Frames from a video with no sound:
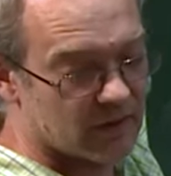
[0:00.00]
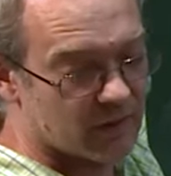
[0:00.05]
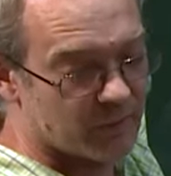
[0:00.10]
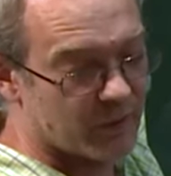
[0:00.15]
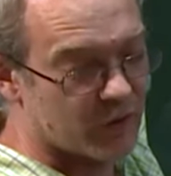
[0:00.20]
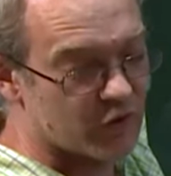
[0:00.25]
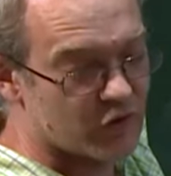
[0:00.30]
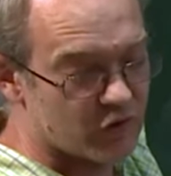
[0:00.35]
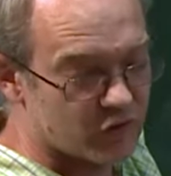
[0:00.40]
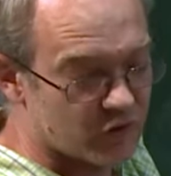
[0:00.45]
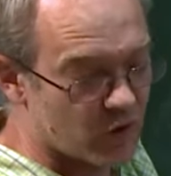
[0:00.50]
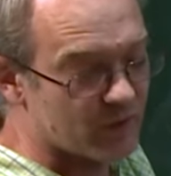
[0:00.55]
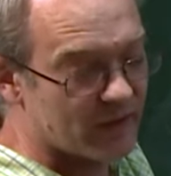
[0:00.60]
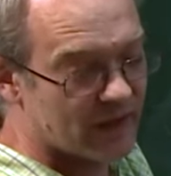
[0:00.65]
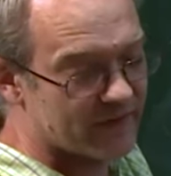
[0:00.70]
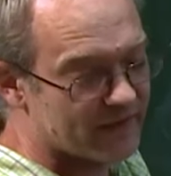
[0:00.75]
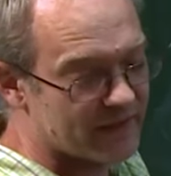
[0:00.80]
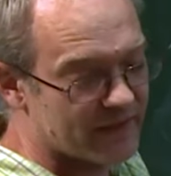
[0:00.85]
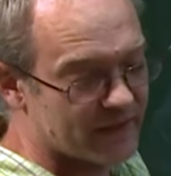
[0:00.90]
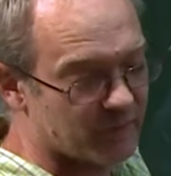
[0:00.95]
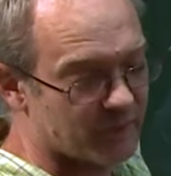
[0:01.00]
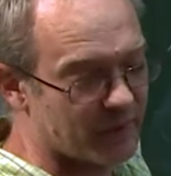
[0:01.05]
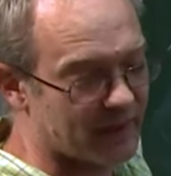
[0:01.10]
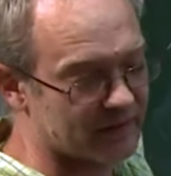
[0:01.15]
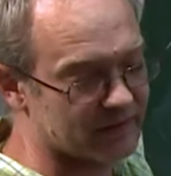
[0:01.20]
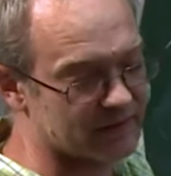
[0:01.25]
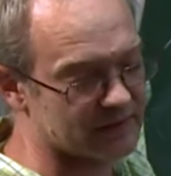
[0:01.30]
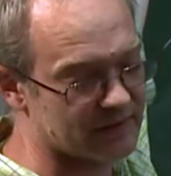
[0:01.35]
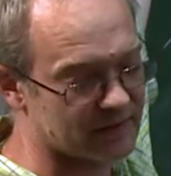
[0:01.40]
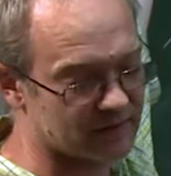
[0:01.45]
Because you don't have any
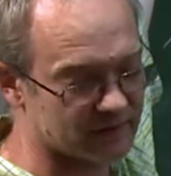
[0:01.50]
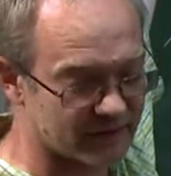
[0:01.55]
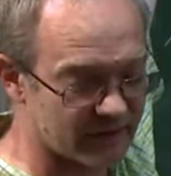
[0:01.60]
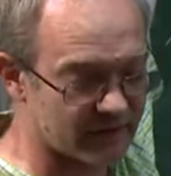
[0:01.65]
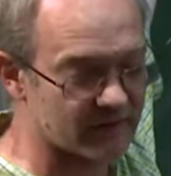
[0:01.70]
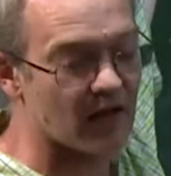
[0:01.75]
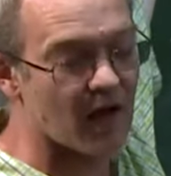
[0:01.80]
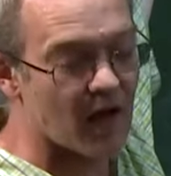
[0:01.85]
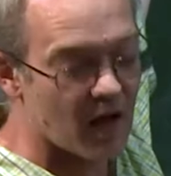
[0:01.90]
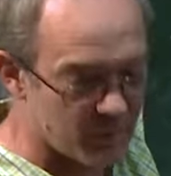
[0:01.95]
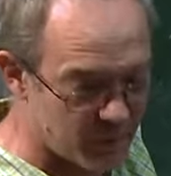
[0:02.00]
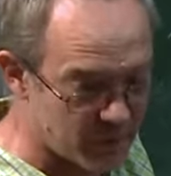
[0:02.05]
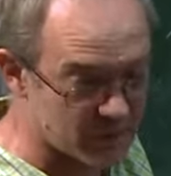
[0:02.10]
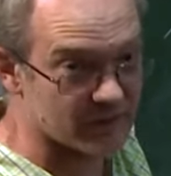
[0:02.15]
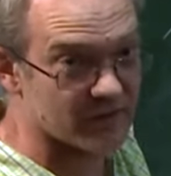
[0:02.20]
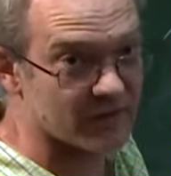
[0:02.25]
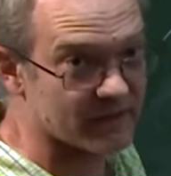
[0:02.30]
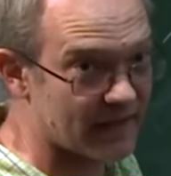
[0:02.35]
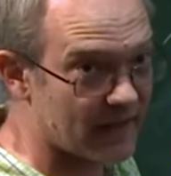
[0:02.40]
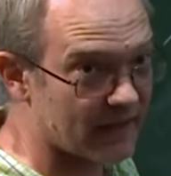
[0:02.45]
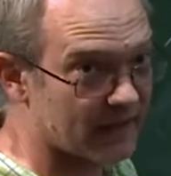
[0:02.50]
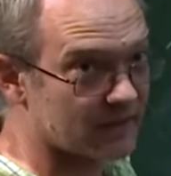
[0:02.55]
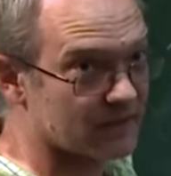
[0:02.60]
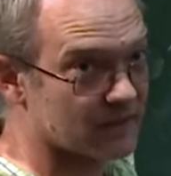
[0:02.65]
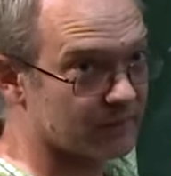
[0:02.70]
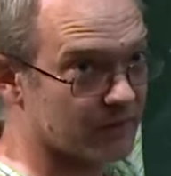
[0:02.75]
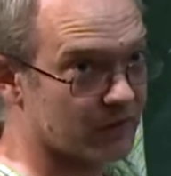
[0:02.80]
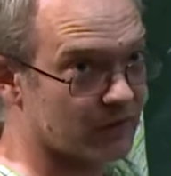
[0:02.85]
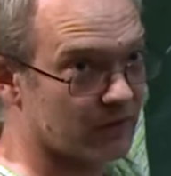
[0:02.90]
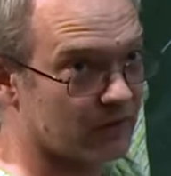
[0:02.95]
compactness in L6 because of the scaling
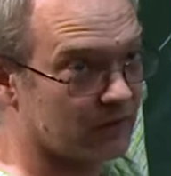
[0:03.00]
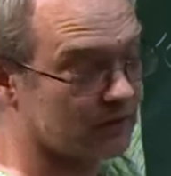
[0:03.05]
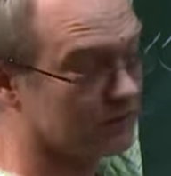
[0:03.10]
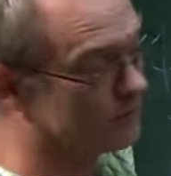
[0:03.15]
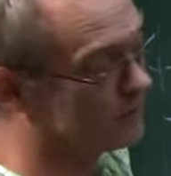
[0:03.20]
symmetry.